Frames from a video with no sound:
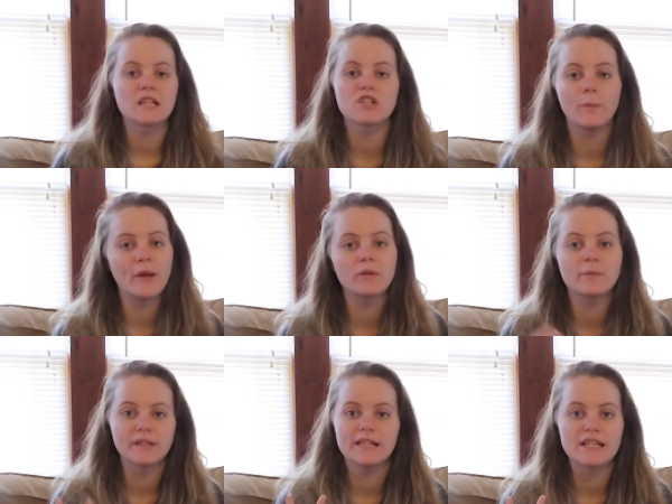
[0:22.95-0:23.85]
so we
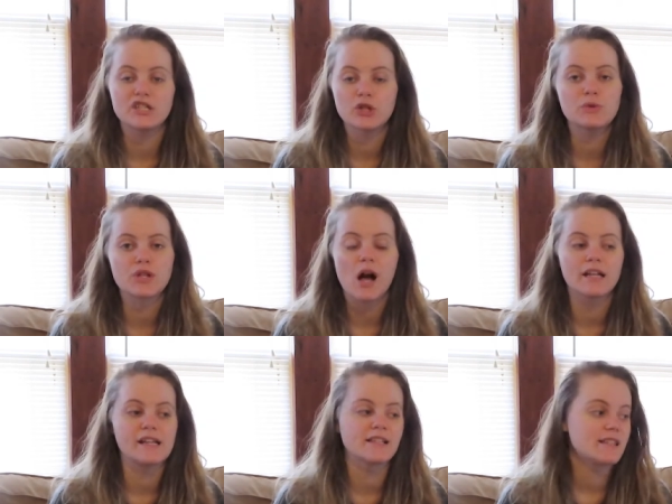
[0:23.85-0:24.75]
only really need two
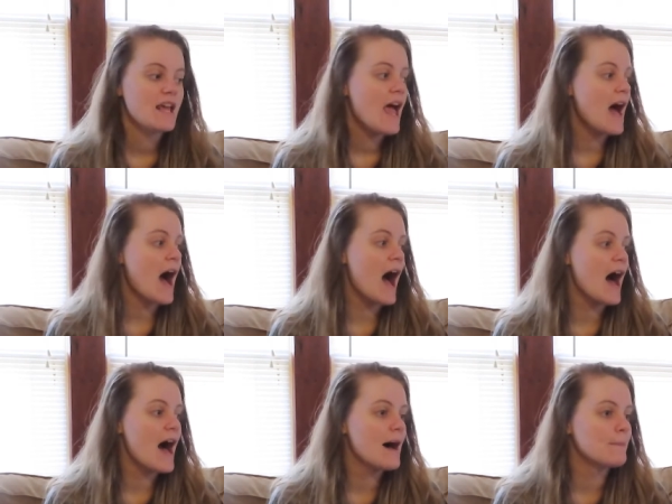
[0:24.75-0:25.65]
stockings.
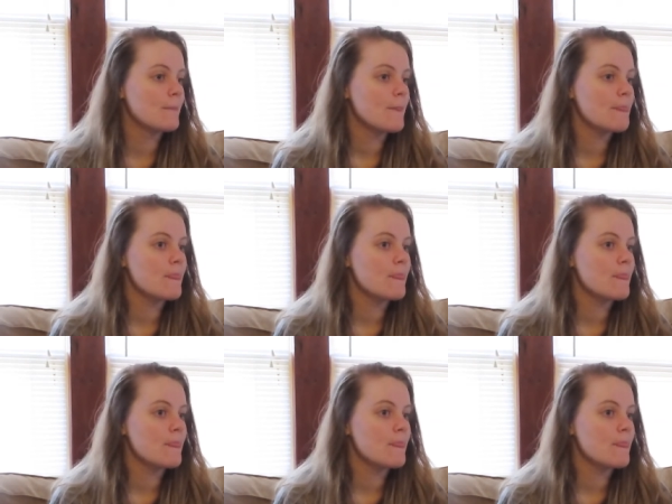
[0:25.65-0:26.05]
Um,